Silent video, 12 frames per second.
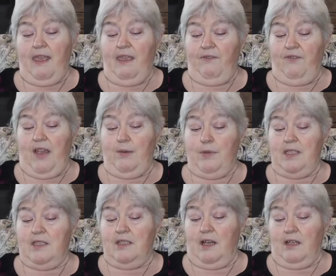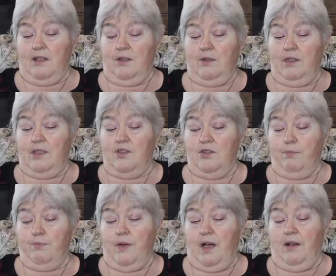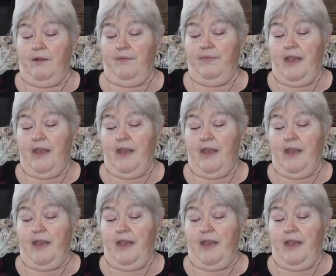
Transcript: the famous Taco in the strip mall.